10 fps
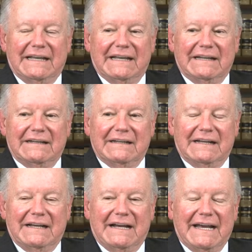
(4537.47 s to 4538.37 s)
And
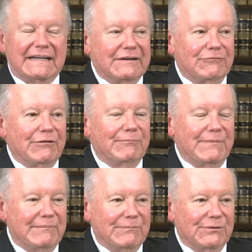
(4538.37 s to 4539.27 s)
I can
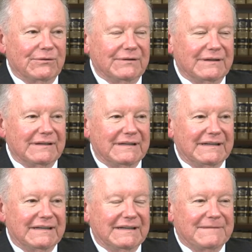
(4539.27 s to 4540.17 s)
remember
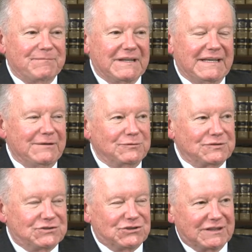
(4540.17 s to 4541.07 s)
he
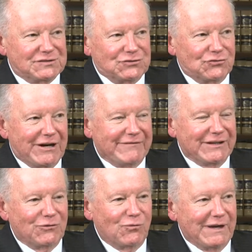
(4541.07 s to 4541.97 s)
was just
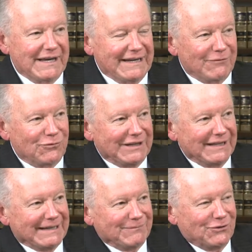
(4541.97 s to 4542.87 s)
driving away, and I wouldn't
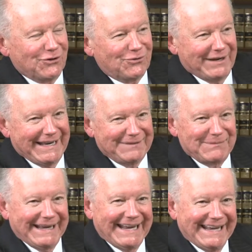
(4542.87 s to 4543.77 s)
let him go. I had
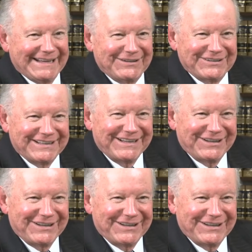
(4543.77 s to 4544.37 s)
my hand